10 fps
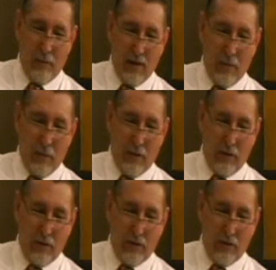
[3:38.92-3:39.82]
many
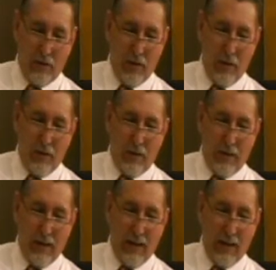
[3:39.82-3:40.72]
miracles
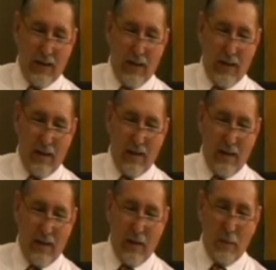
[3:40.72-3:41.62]
that had taken
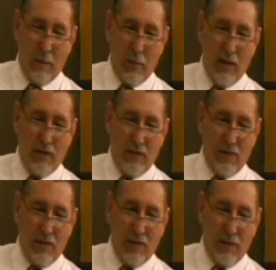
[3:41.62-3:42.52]
uh, place
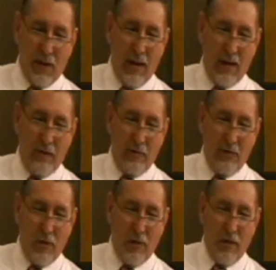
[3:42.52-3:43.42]
in their lives.
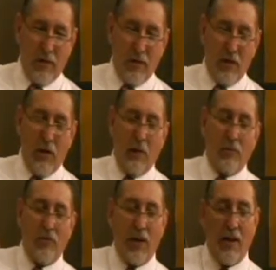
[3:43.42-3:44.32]
You know, I
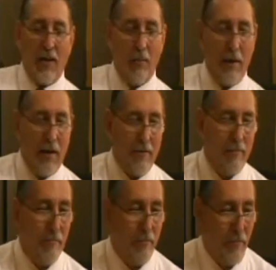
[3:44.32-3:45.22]
was thinking about
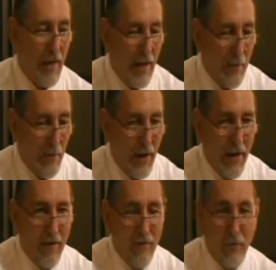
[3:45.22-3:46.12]

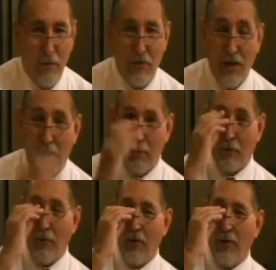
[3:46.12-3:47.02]
Abraham, for
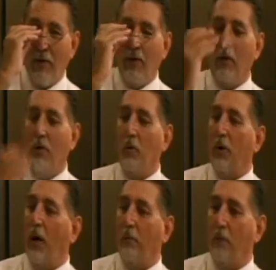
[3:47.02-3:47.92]
example, you know,
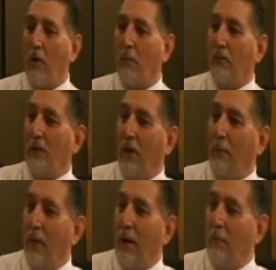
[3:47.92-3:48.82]
God promised
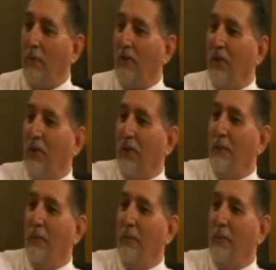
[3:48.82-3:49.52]
Abraham a son